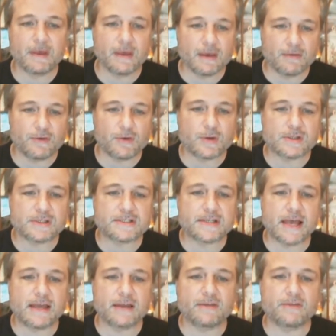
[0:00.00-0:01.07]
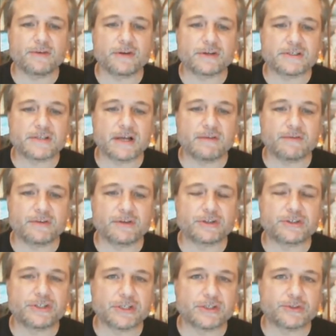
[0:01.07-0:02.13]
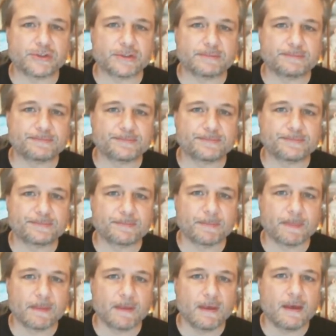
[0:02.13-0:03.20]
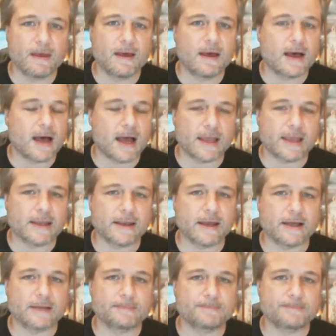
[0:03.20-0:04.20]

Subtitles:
if you can stand it for yourself and your children. I cannot.